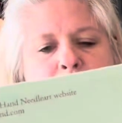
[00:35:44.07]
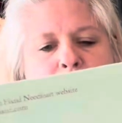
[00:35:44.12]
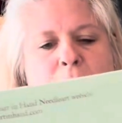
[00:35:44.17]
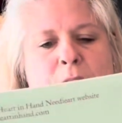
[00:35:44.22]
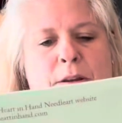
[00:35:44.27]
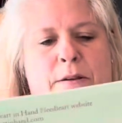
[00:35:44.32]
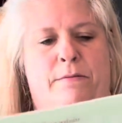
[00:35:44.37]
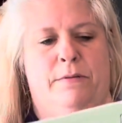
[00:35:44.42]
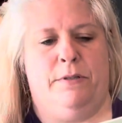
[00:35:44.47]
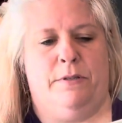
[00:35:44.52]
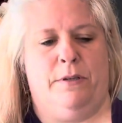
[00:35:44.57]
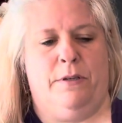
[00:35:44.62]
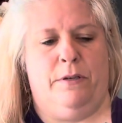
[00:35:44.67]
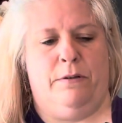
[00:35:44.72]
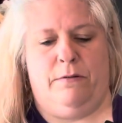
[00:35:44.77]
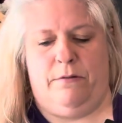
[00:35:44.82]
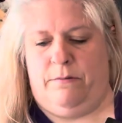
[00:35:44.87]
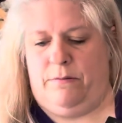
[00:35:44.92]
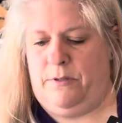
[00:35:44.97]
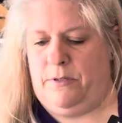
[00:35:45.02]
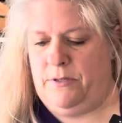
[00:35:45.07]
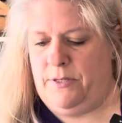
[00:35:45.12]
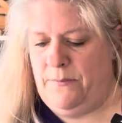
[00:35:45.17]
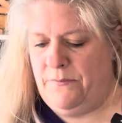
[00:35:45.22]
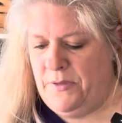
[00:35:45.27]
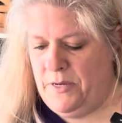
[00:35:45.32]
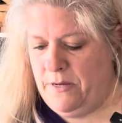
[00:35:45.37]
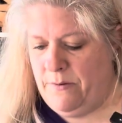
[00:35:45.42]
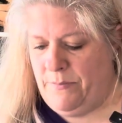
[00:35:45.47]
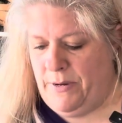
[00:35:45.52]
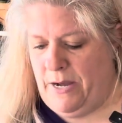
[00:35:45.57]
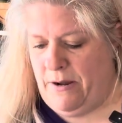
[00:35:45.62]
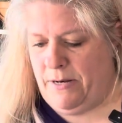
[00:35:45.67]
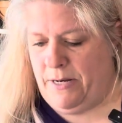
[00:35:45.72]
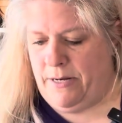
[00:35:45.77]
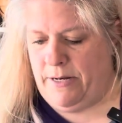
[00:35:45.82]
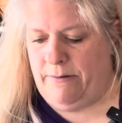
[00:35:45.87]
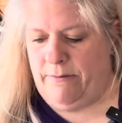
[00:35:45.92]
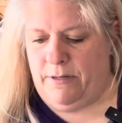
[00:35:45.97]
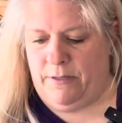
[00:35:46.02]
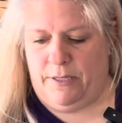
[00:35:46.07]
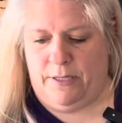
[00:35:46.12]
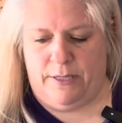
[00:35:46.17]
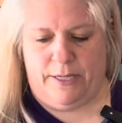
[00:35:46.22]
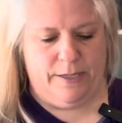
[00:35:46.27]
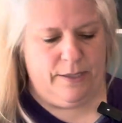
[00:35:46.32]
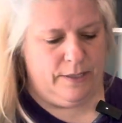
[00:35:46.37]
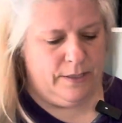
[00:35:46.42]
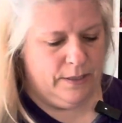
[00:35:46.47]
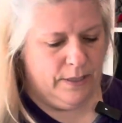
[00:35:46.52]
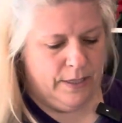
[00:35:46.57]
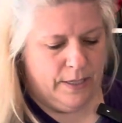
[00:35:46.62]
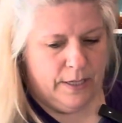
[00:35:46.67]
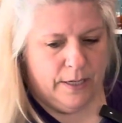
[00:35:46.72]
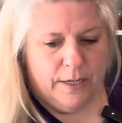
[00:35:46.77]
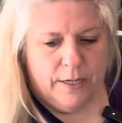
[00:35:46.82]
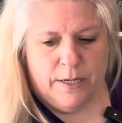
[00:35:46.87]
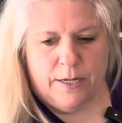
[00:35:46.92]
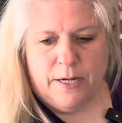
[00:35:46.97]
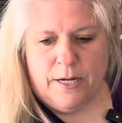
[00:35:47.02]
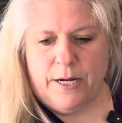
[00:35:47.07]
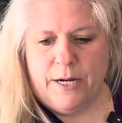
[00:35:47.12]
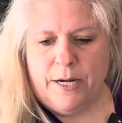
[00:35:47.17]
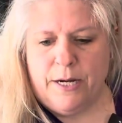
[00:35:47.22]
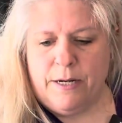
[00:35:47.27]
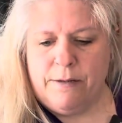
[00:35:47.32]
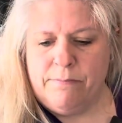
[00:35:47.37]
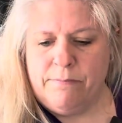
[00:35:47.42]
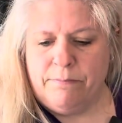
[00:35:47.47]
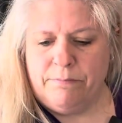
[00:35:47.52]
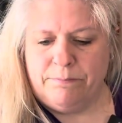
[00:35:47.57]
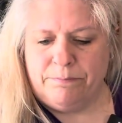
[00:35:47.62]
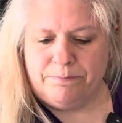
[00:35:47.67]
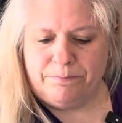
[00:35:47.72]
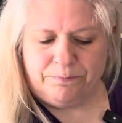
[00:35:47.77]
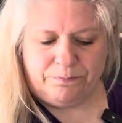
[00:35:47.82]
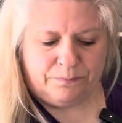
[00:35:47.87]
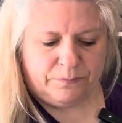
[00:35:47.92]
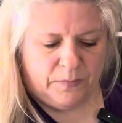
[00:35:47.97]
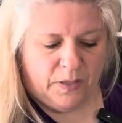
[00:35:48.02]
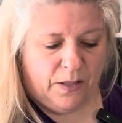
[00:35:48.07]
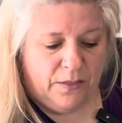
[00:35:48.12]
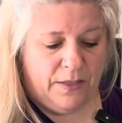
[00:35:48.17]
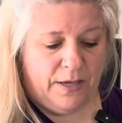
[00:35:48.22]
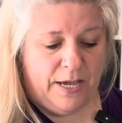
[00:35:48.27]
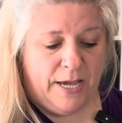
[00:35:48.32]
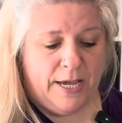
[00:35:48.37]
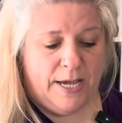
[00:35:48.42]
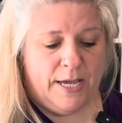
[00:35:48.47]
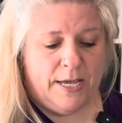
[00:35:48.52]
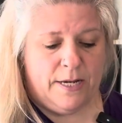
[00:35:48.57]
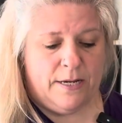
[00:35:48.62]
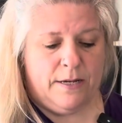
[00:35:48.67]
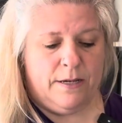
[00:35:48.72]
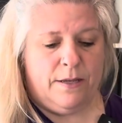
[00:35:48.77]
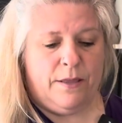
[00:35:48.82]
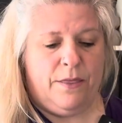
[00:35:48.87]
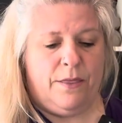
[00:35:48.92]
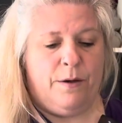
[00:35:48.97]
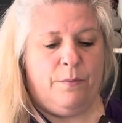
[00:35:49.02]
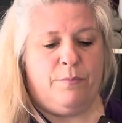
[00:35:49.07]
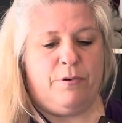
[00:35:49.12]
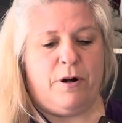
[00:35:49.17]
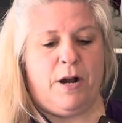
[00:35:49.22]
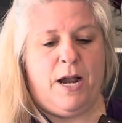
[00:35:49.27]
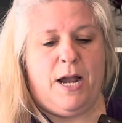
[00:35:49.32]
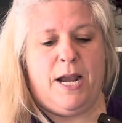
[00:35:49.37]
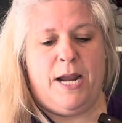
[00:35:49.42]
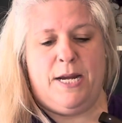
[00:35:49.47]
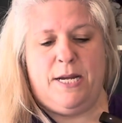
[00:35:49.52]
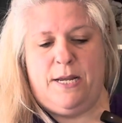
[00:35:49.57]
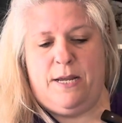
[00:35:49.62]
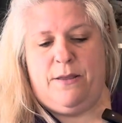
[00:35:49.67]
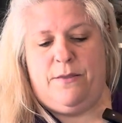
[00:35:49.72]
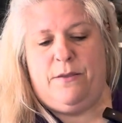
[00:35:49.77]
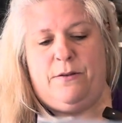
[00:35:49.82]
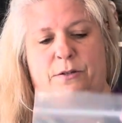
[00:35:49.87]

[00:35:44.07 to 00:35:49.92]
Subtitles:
thought it was cute. Something about it I really liked. Then The Bride and the